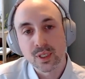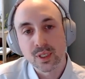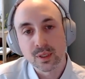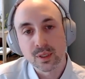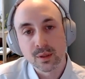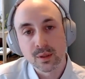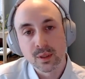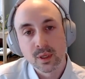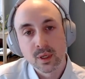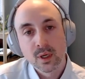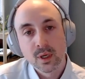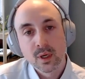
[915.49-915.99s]

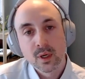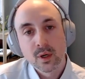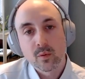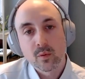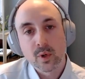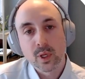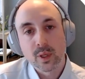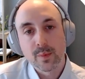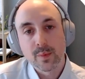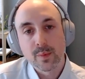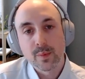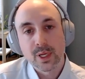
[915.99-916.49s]
And
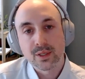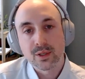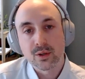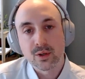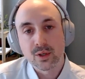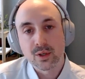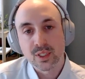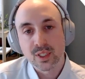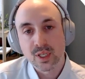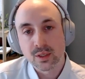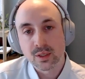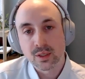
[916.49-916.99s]
when a message
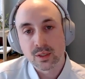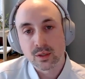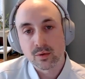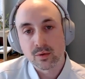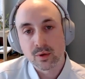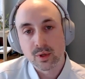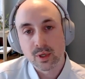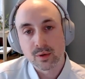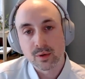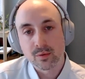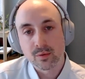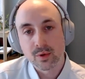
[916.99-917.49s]
is sent
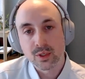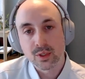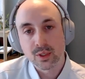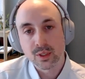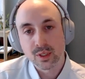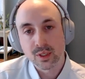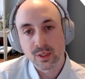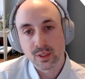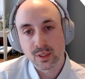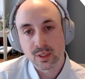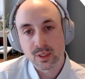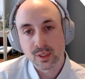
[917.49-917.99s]
to a region,
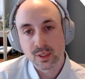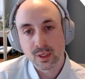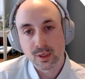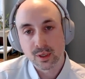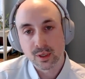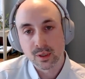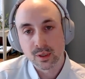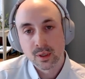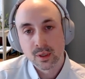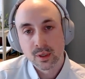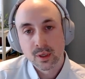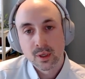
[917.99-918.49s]
it's going
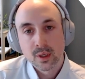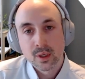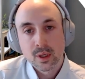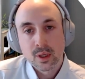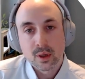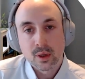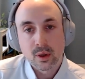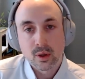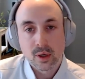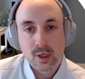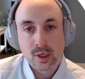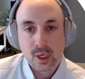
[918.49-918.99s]
to
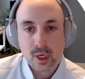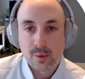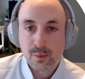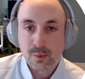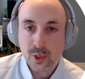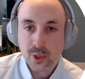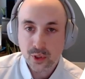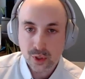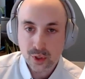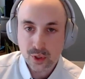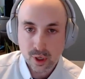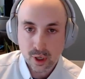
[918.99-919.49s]
look up
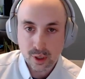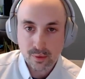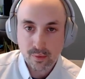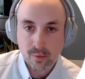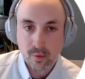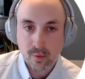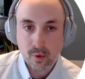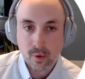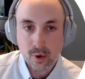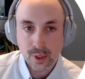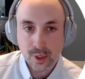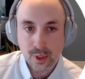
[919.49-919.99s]
the shard
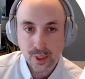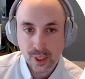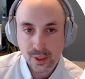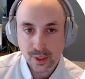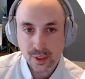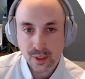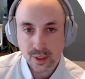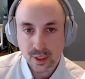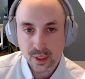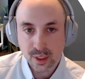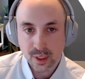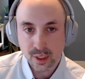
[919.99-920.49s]
for an
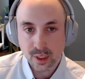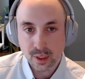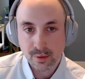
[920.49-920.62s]
entity.